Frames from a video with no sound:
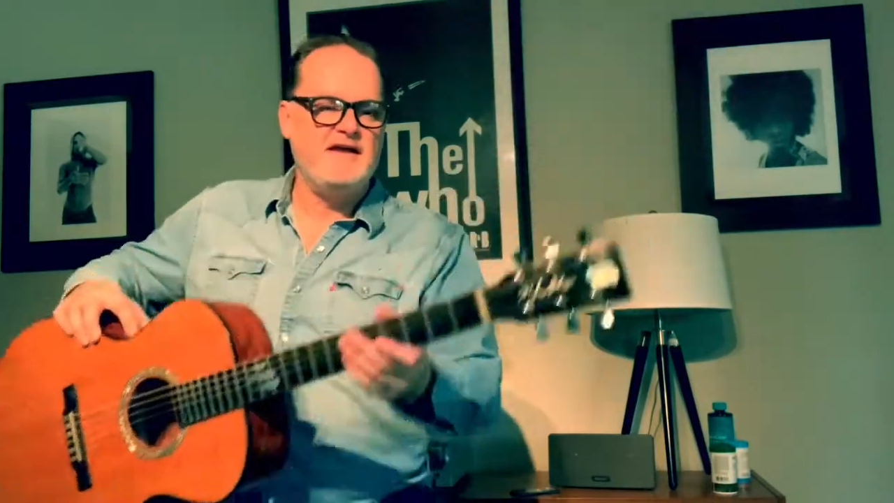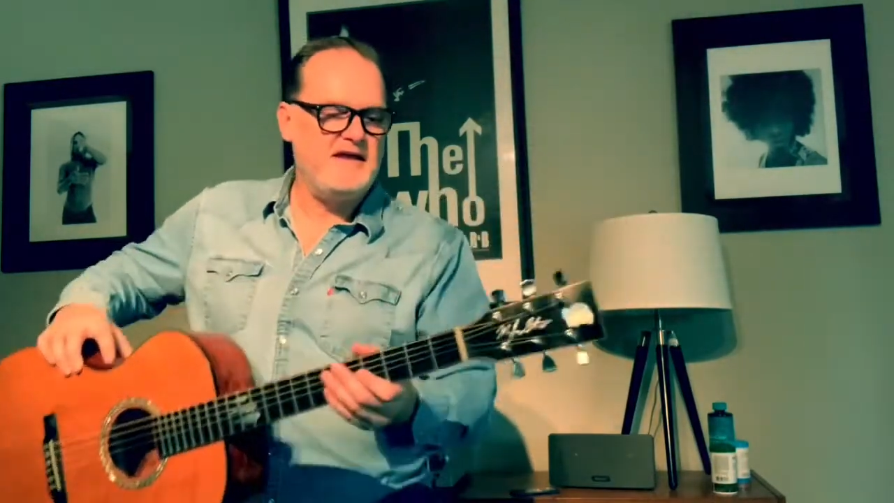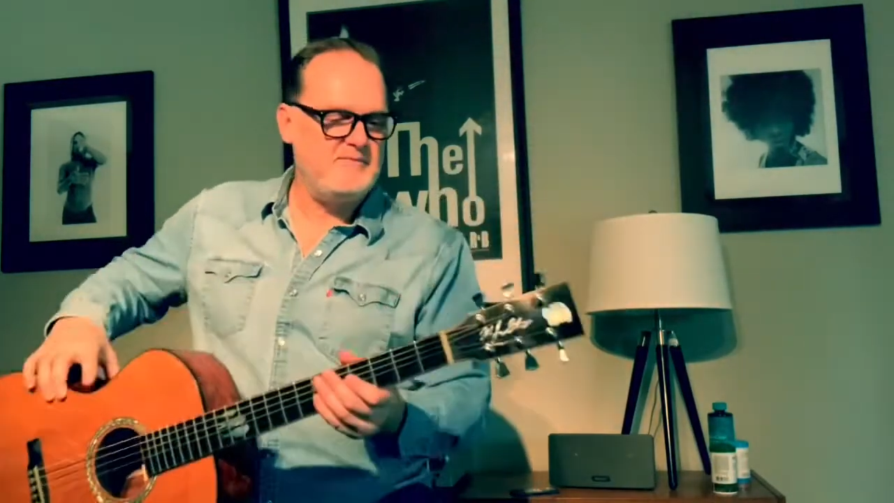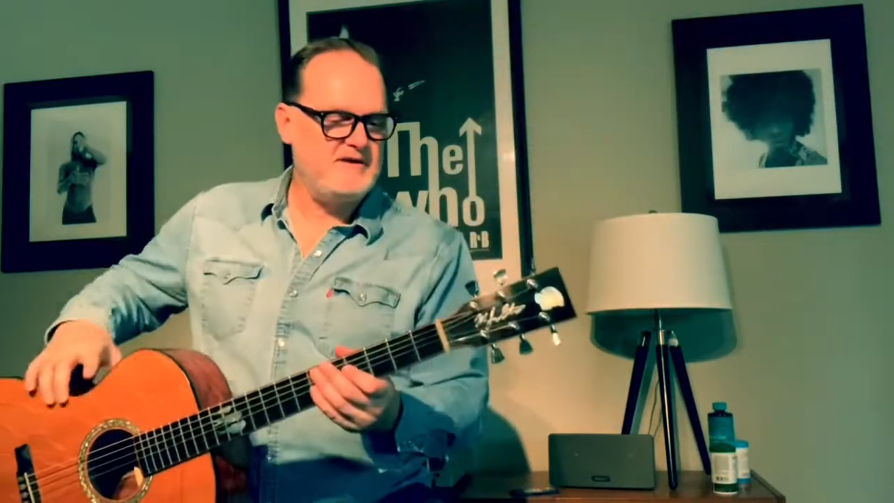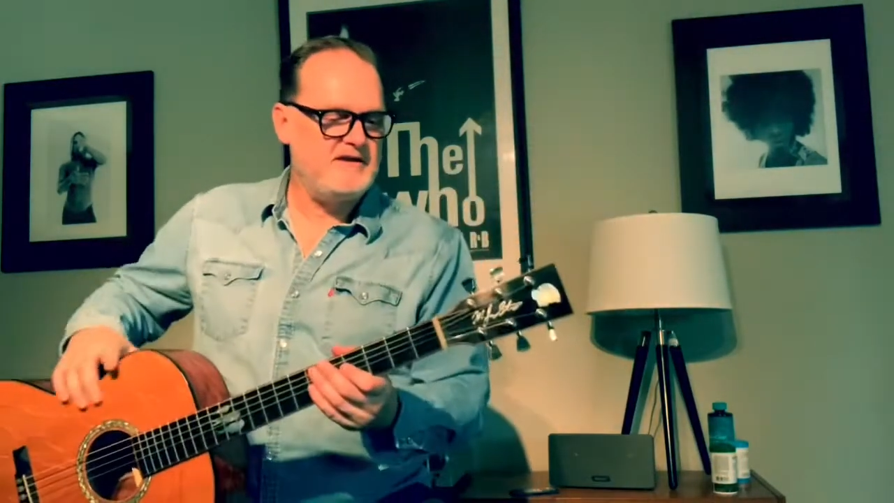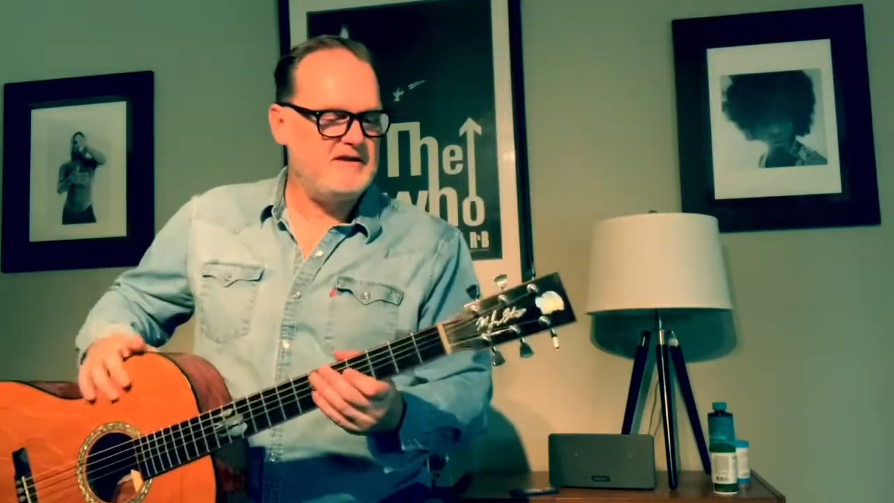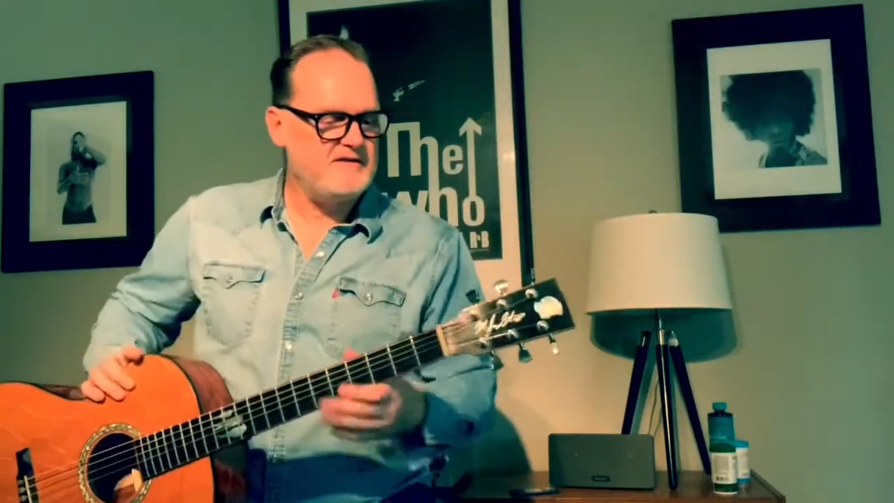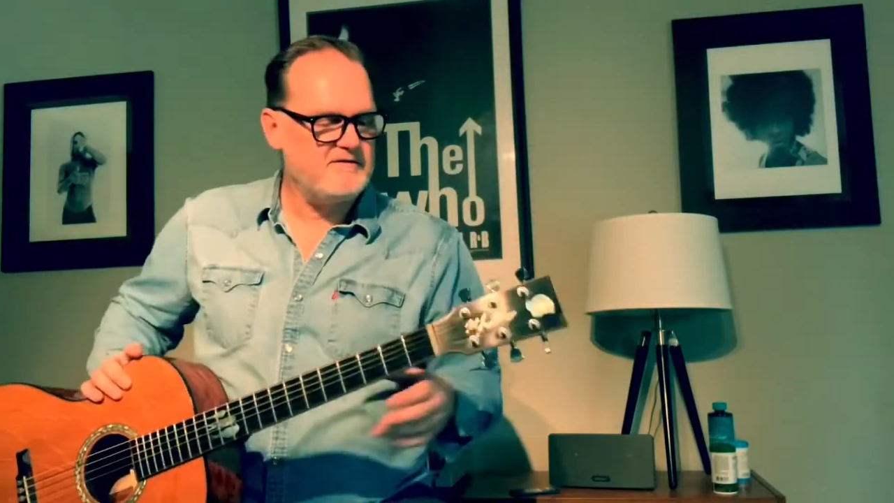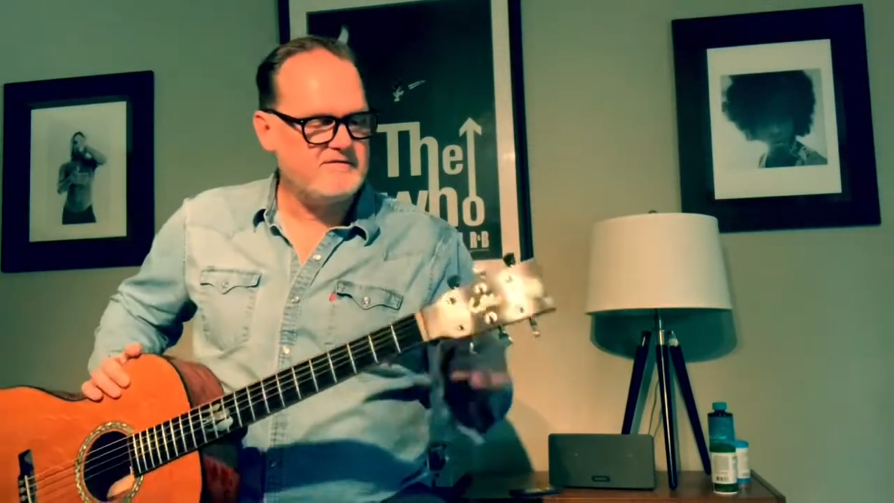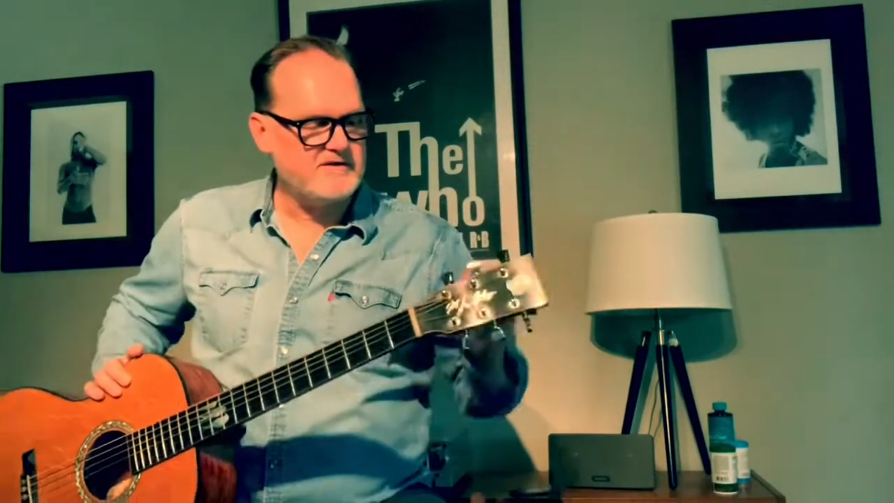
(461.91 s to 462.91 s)
ebony
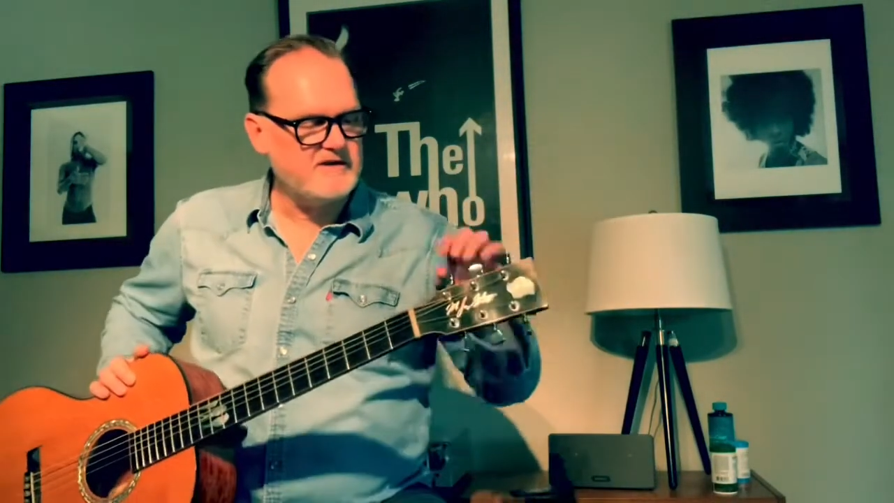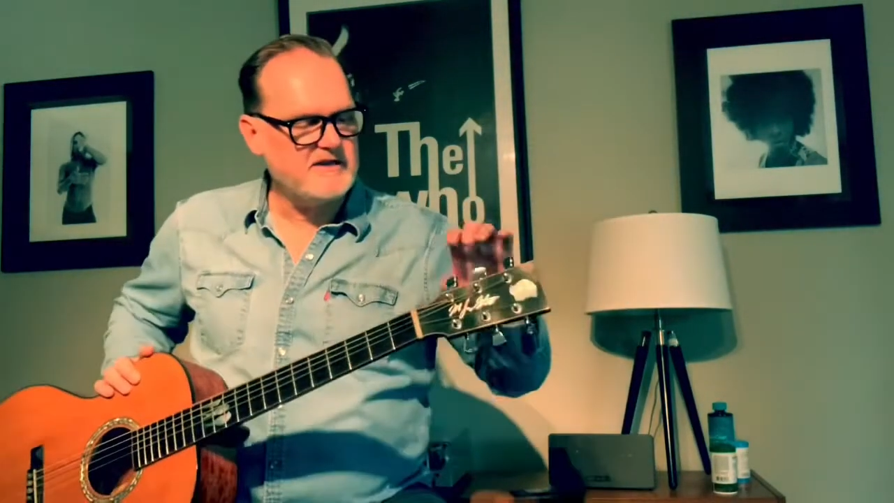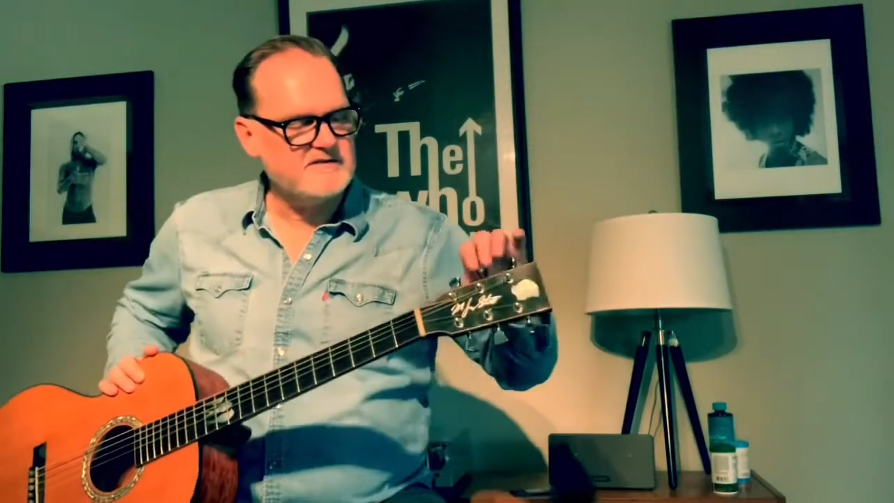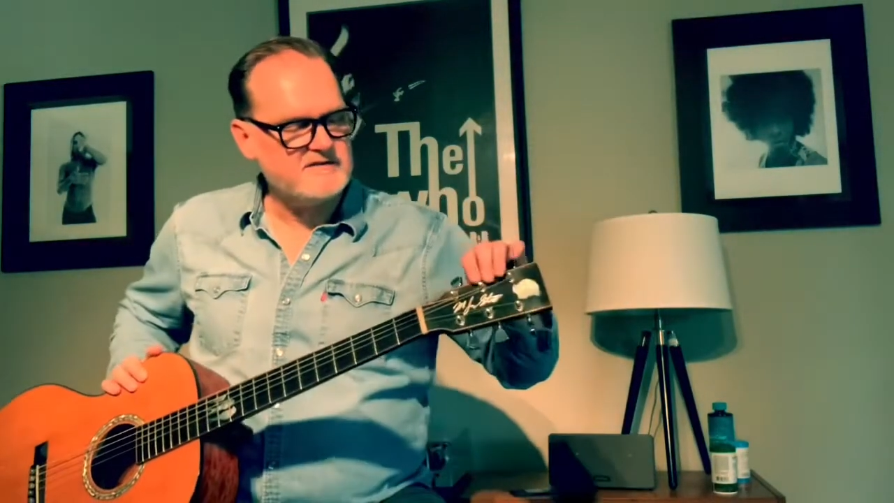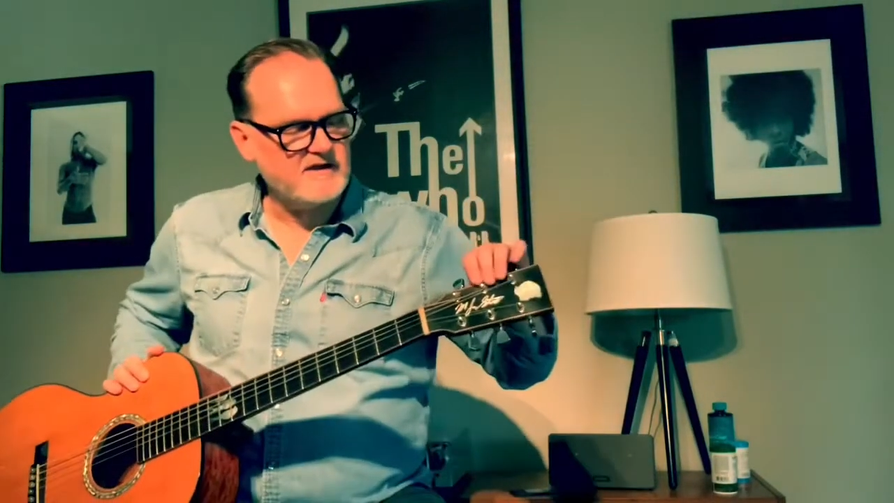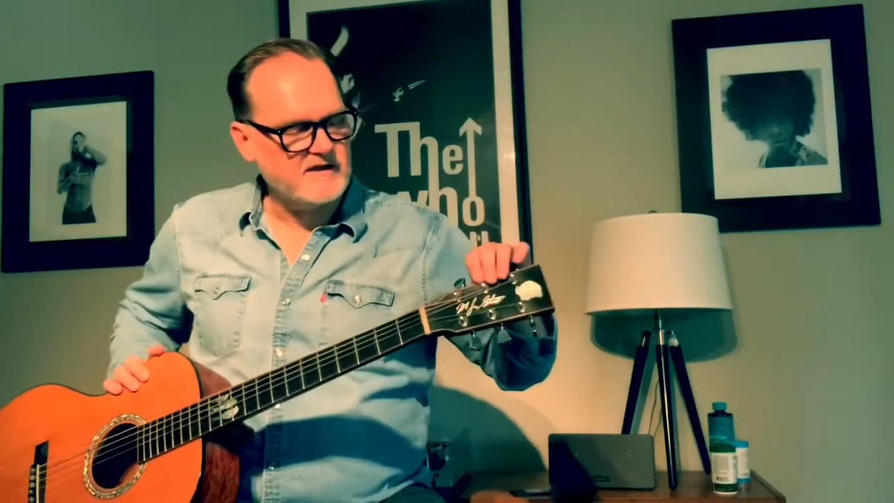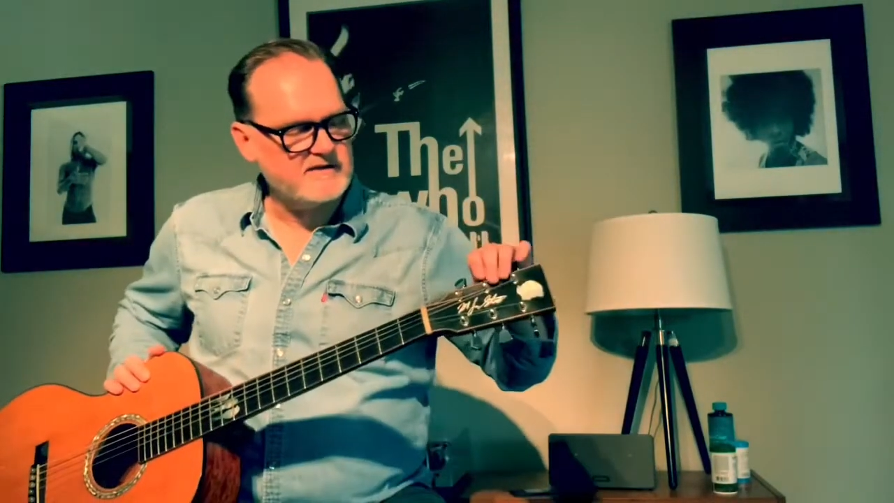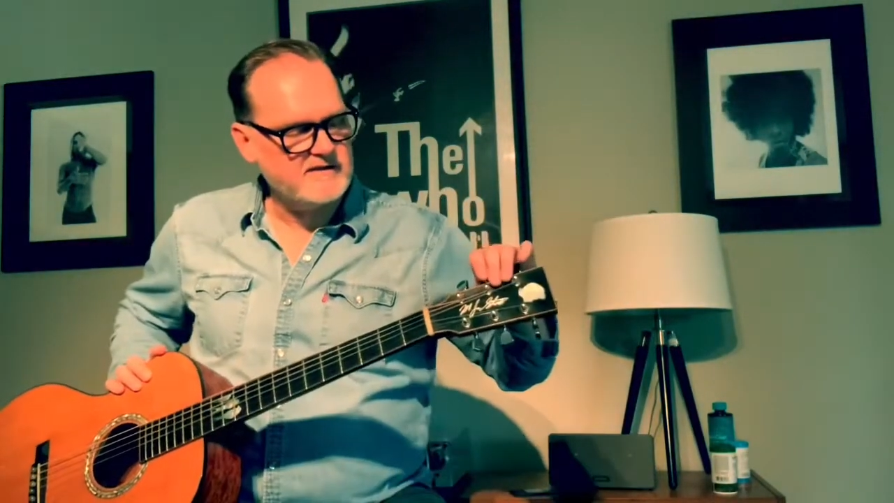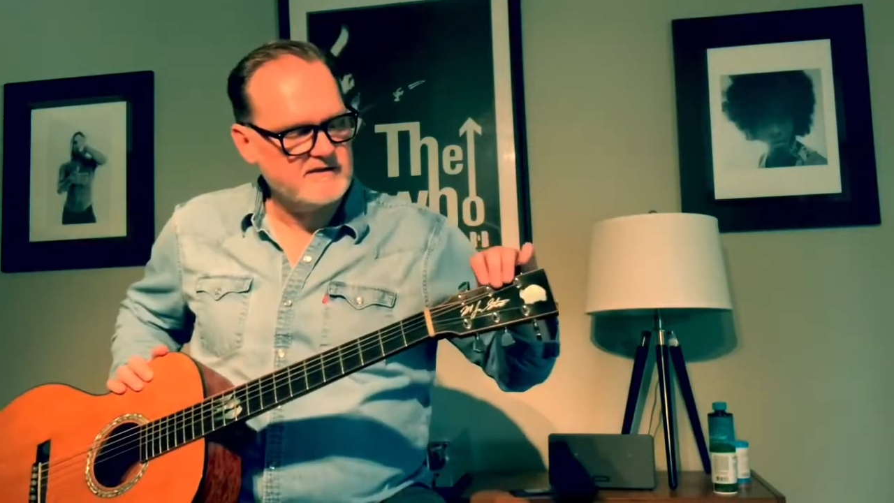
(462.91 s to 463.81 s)
for your headstock